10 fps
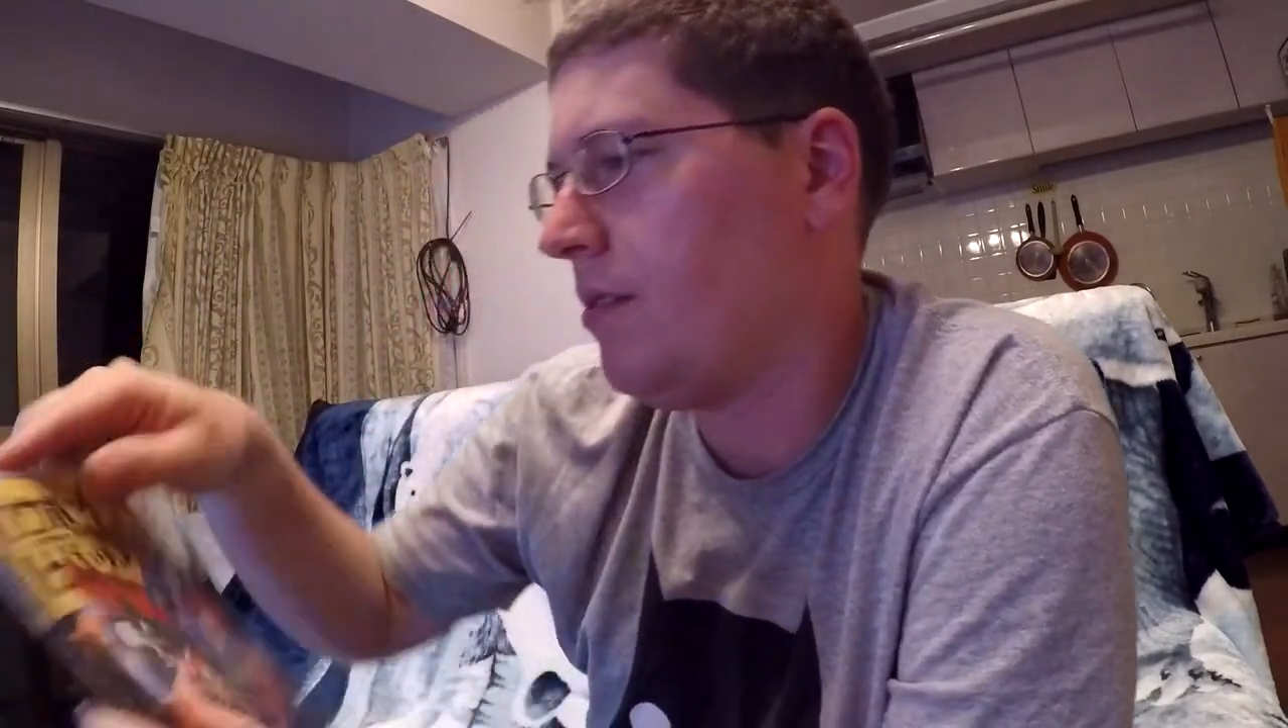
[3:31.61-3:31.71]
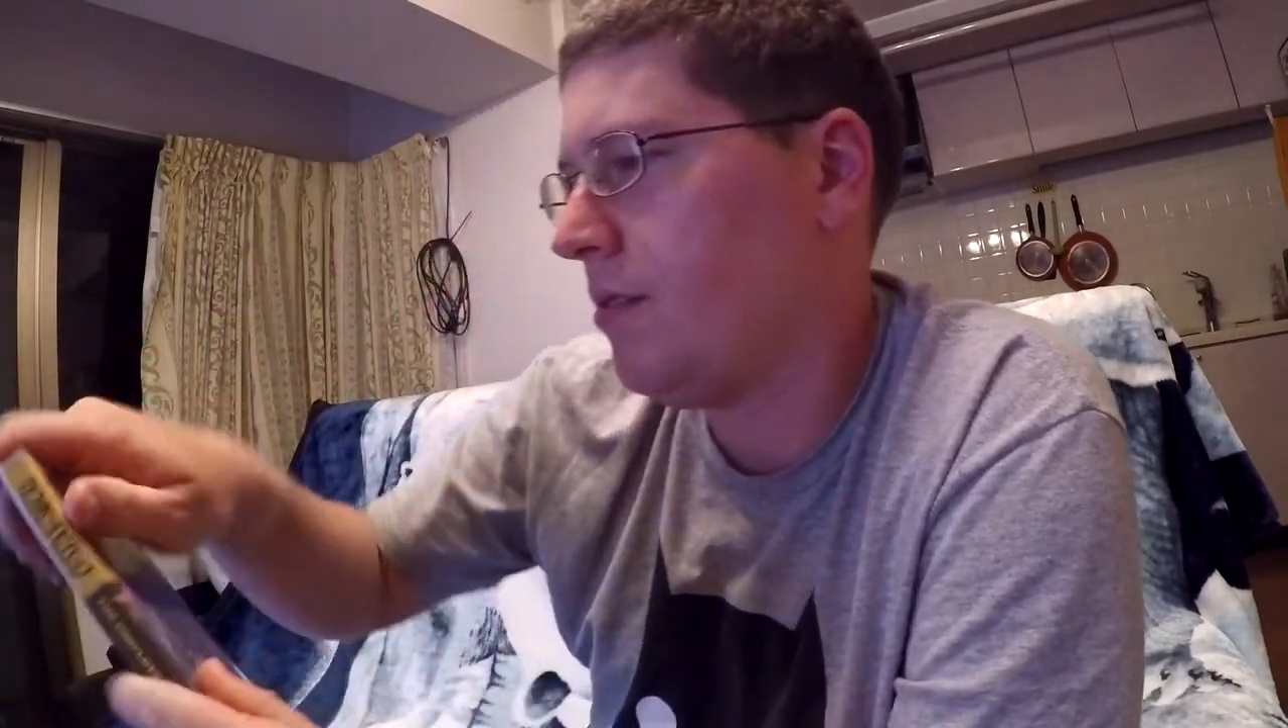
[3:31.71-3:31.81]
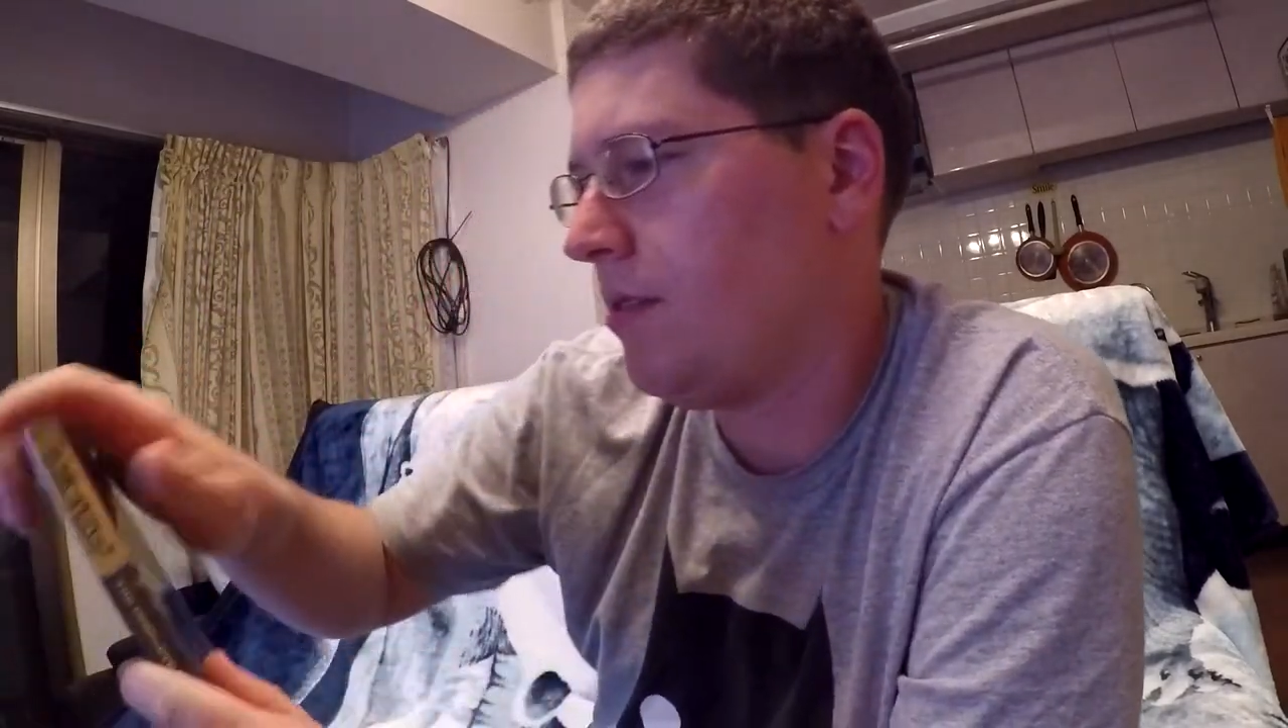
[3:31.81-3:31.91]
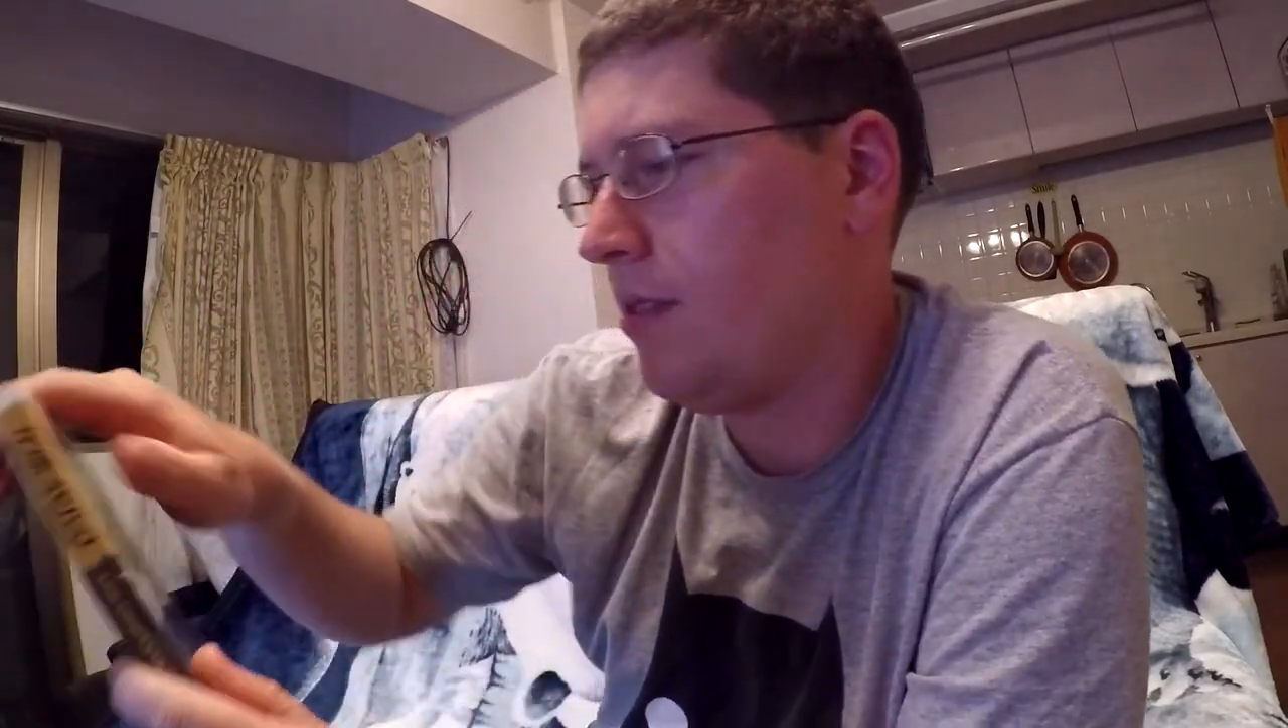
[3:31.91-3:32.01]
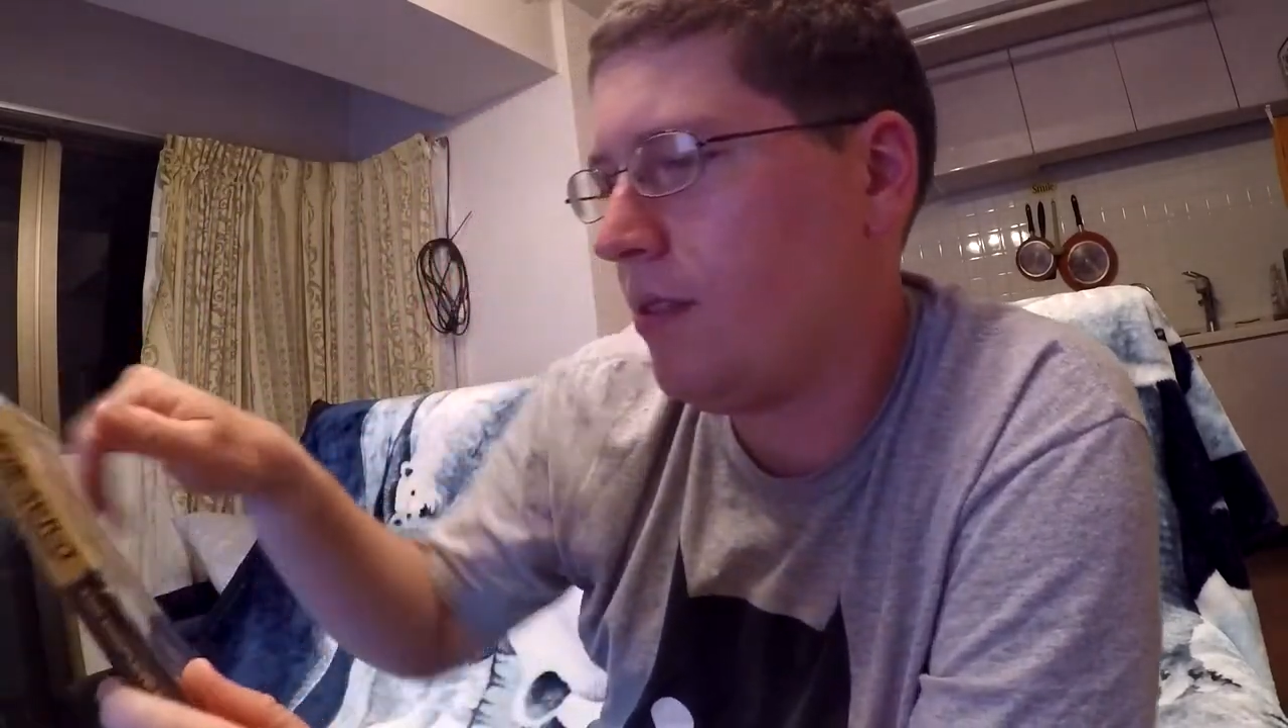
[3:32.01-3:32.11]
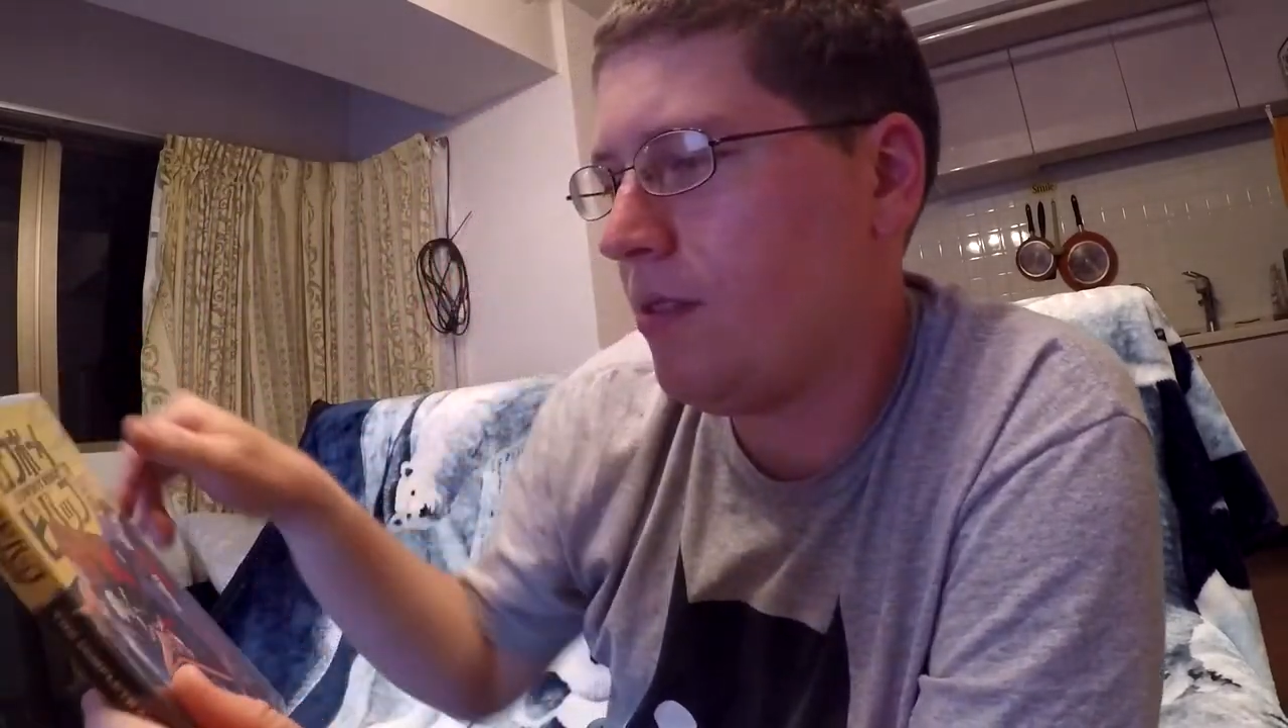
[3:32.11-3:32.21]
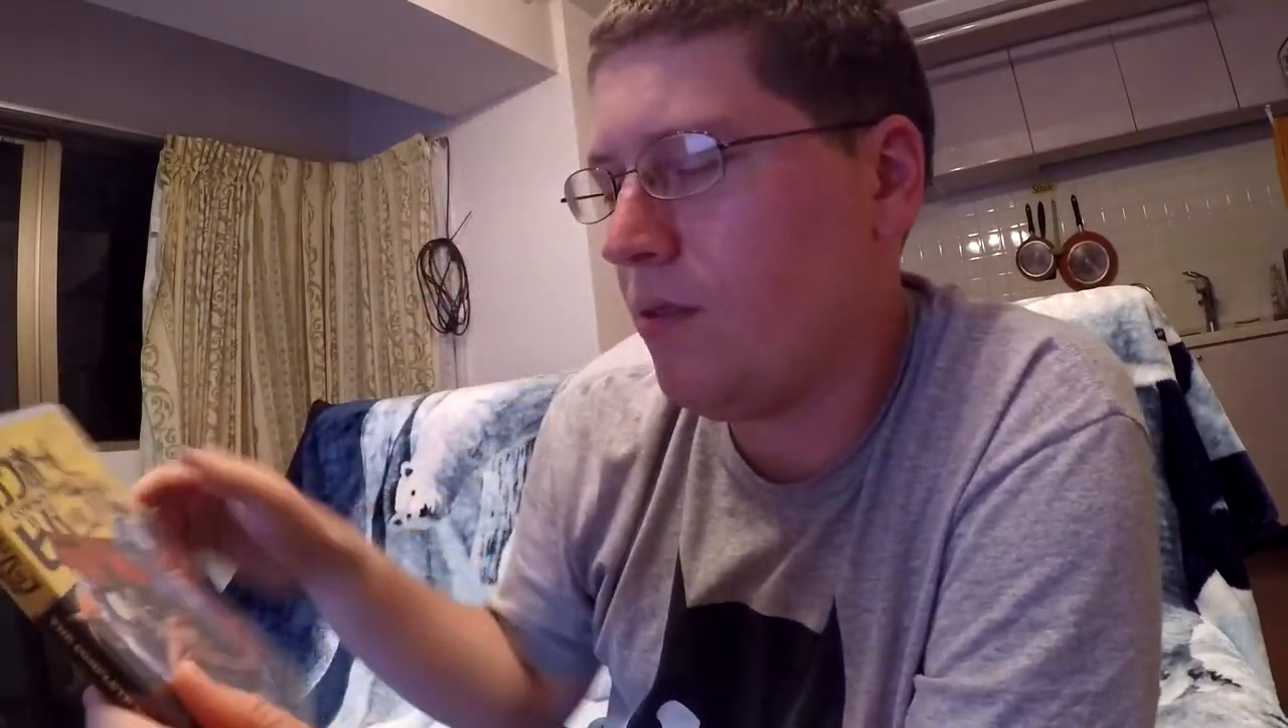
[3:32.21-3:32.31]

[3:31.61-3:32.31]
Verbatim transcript: Alright,